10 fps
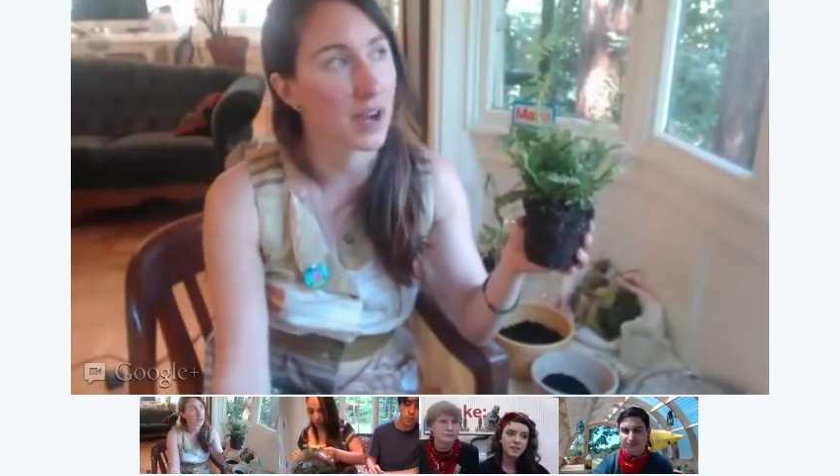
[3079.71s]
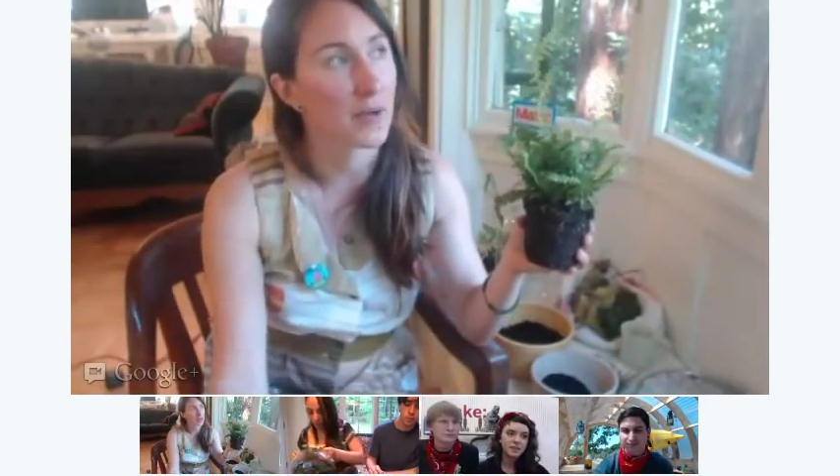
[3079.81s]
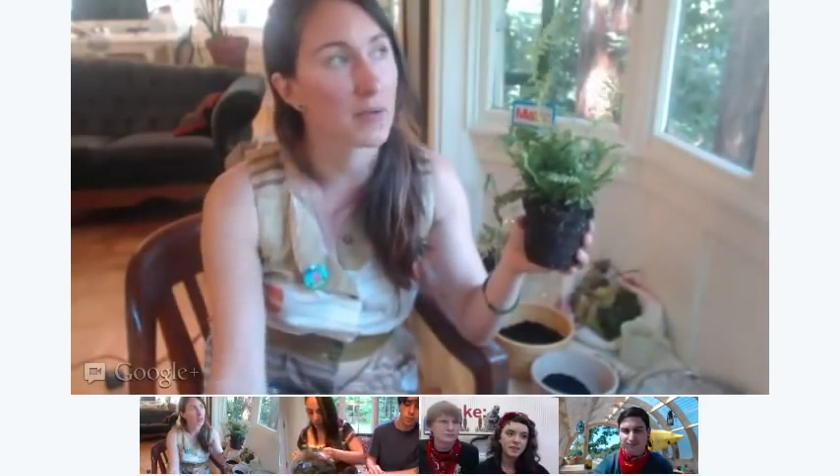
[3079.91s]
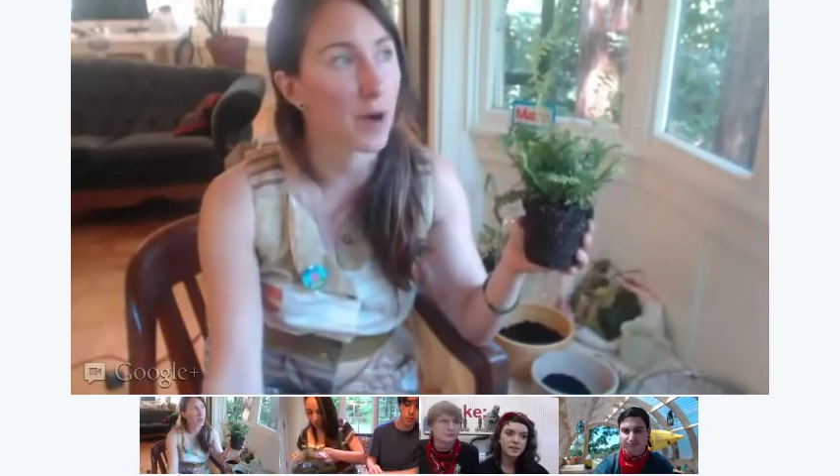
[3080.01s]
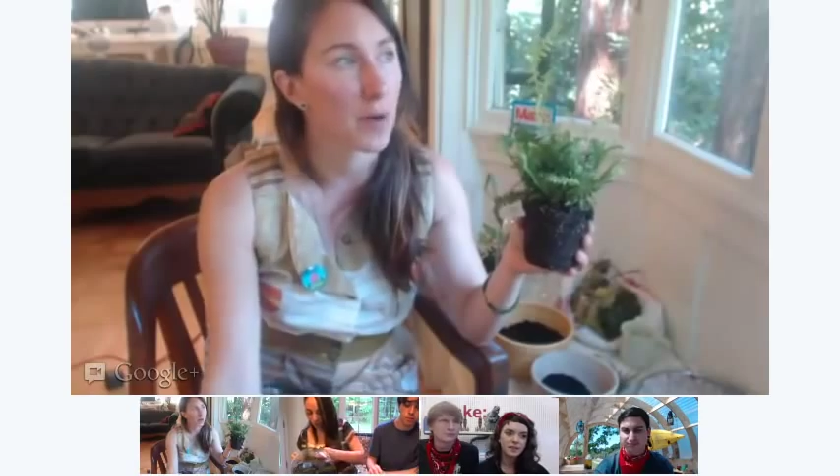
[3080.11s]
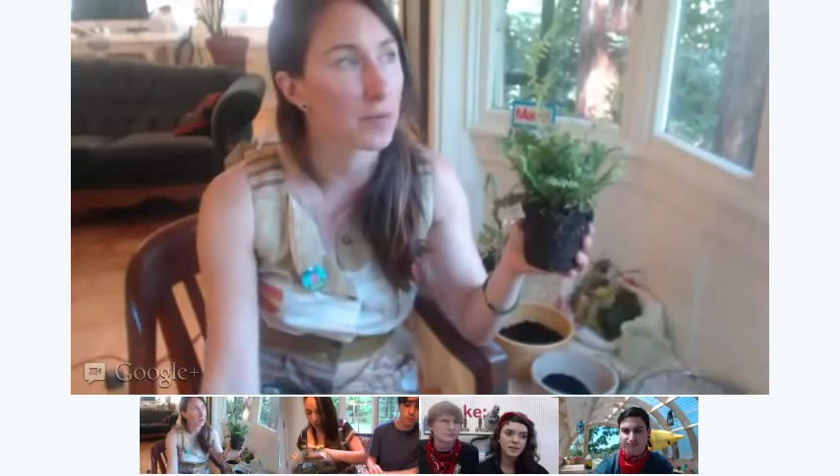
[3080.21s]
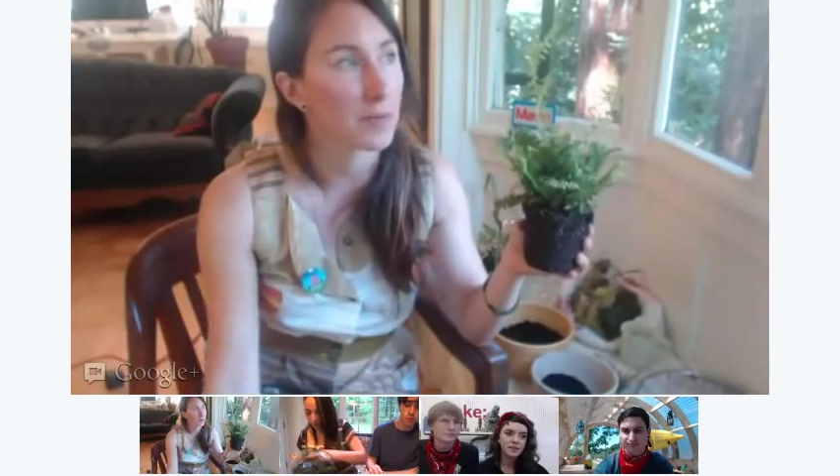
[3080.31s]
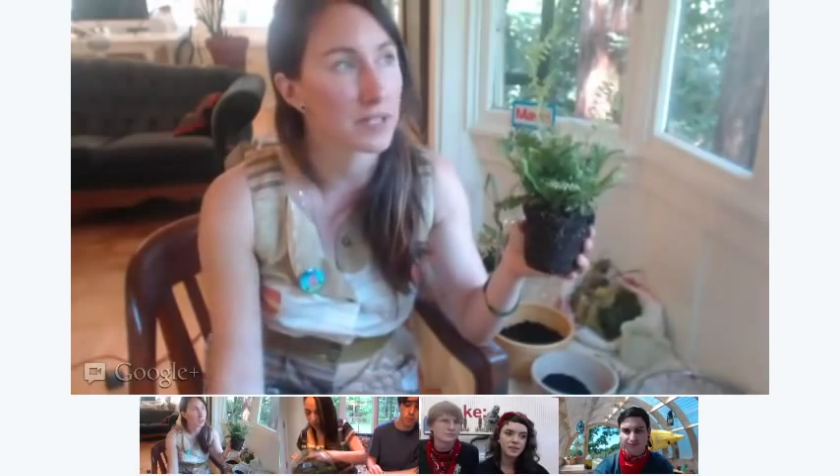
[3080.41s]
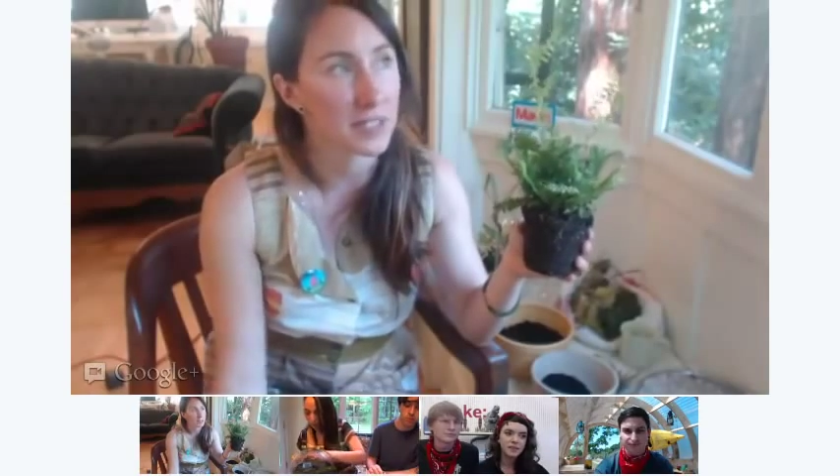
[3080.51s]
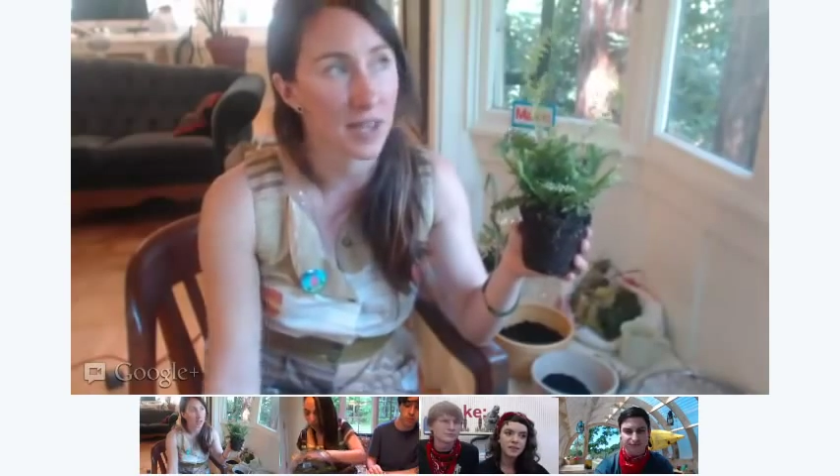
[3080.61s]
I would
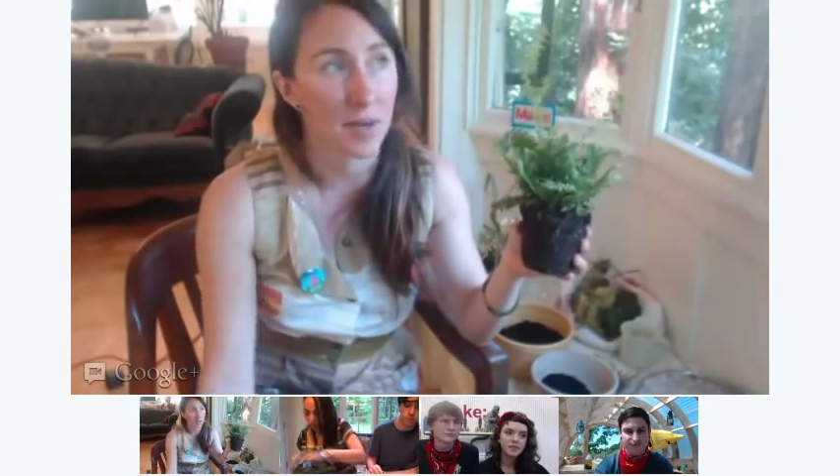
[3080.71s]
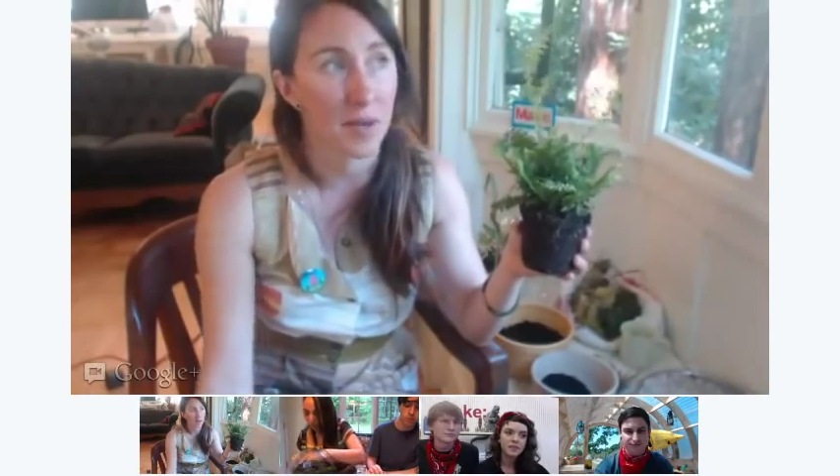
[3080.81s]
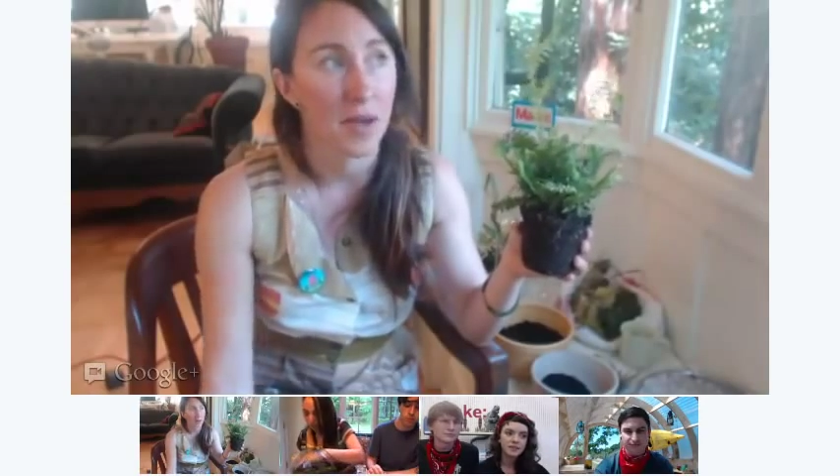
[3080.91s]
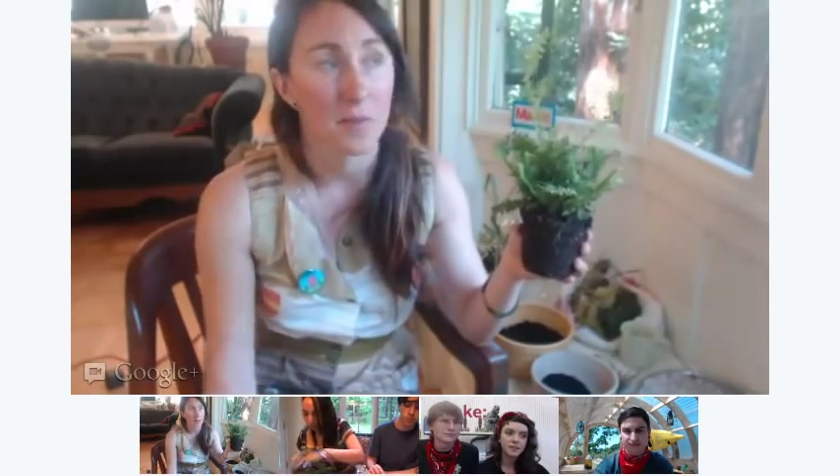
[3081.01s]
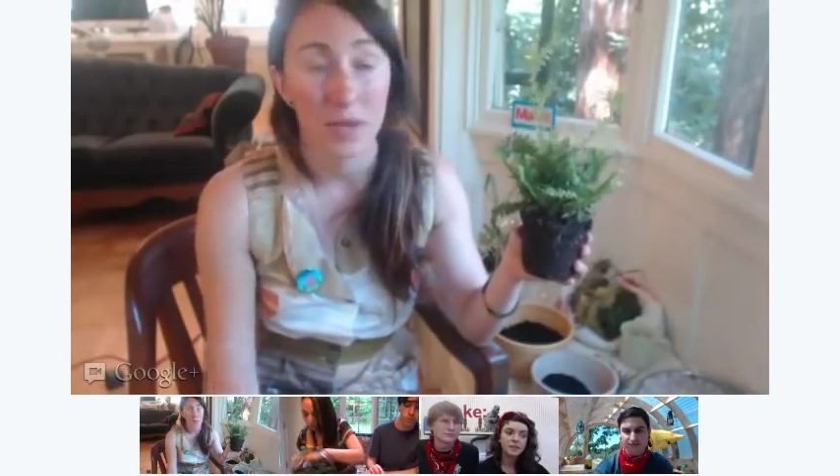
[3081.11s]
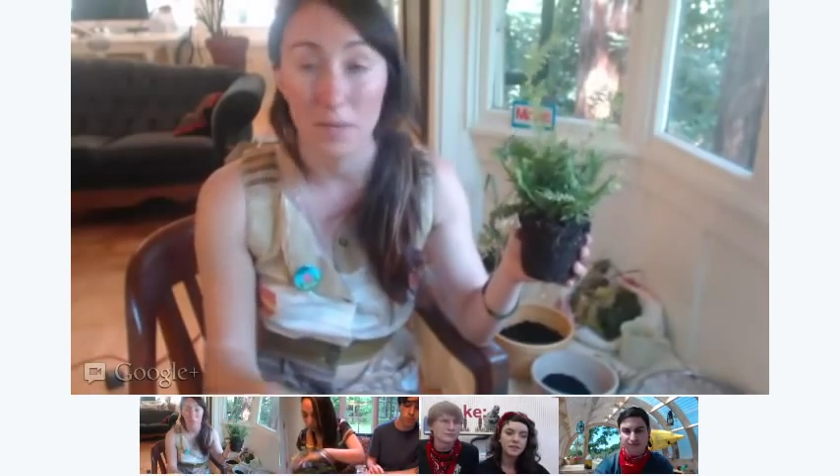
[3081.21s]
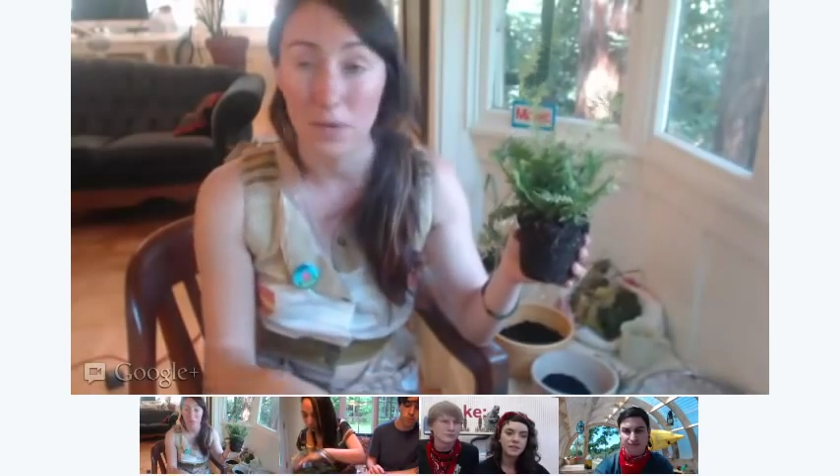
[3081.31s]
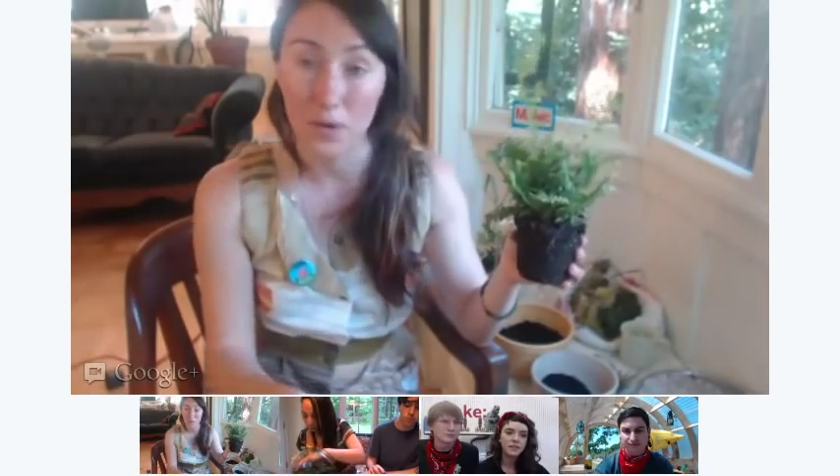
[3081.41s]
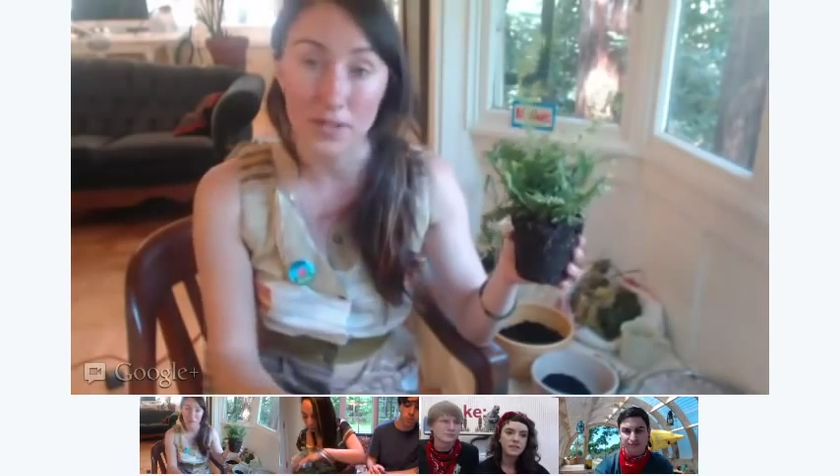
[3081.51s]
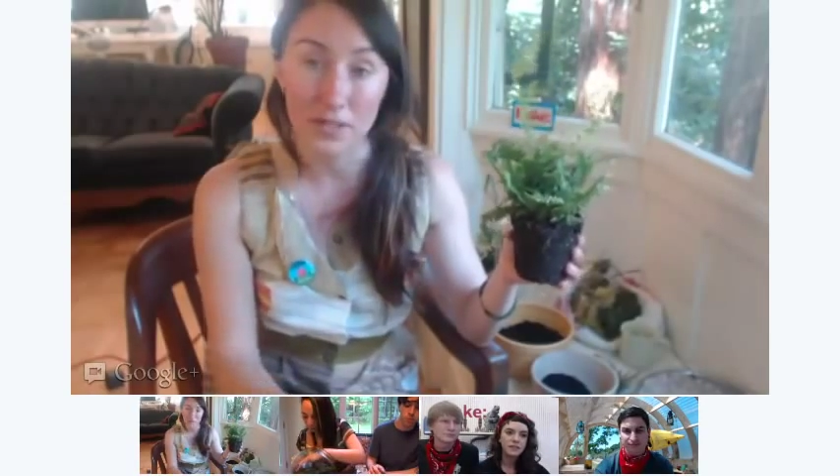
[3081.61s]
probably say maybe
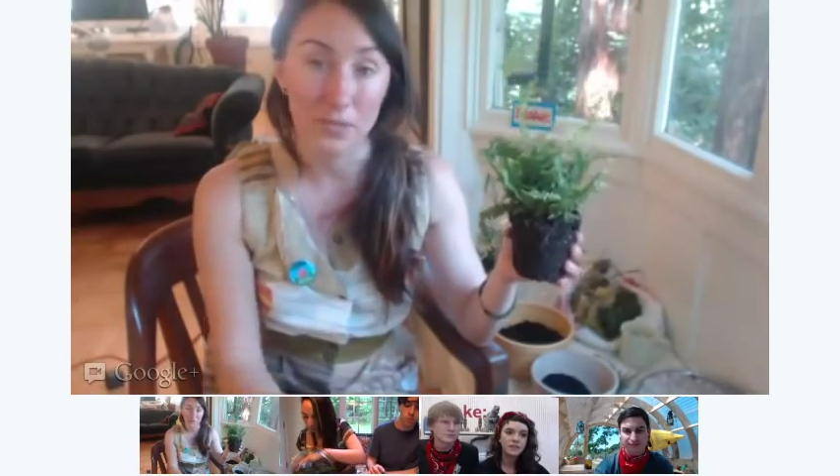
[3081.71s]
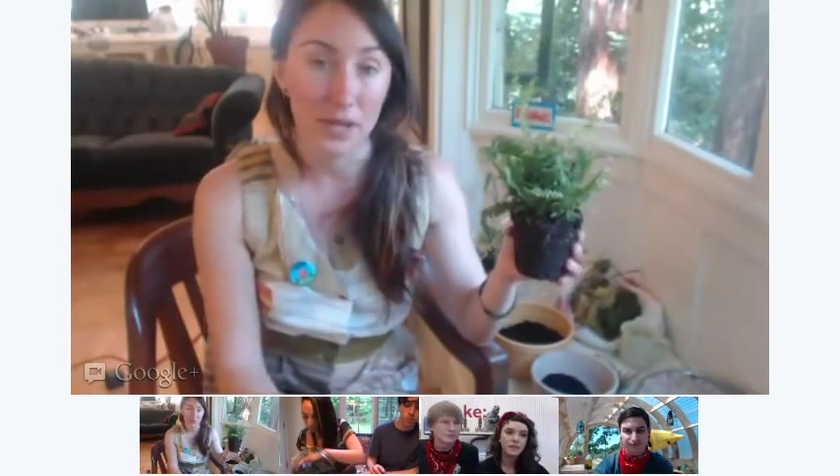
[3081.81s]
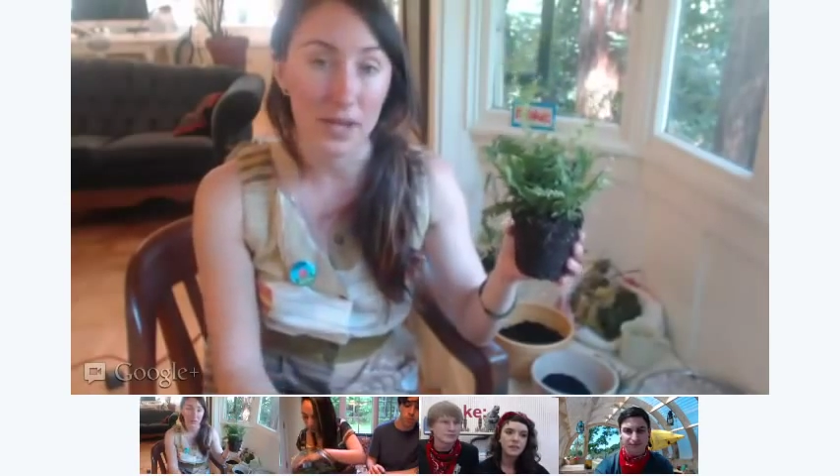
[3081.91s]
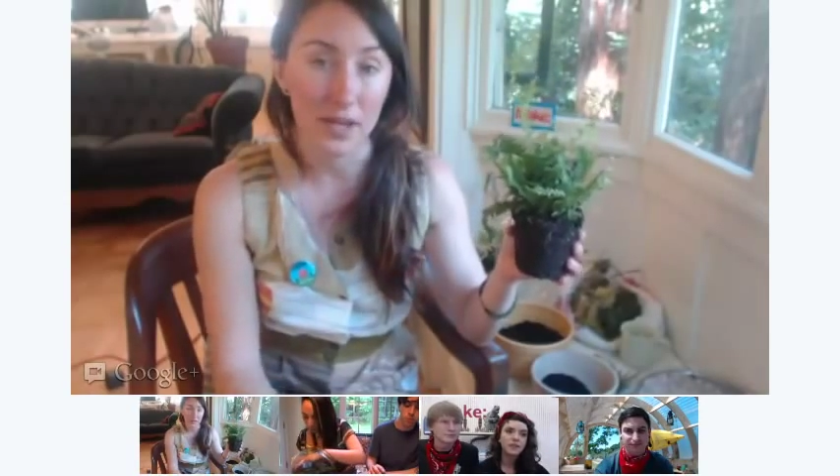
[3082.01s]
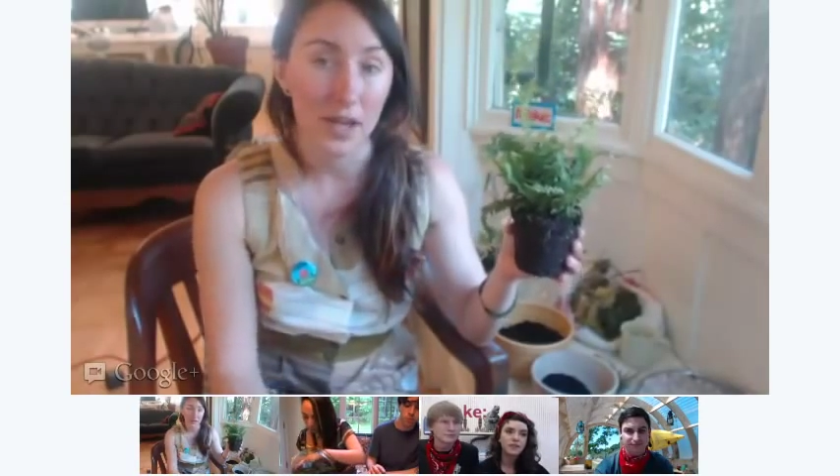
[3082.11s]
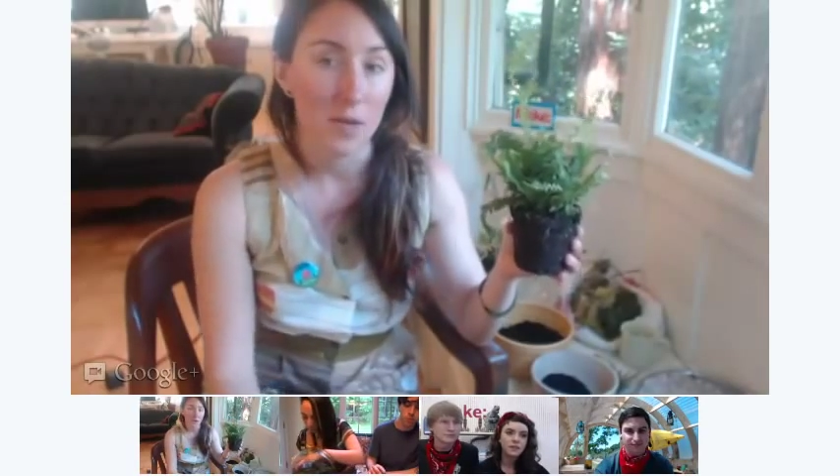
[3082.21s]
once a week.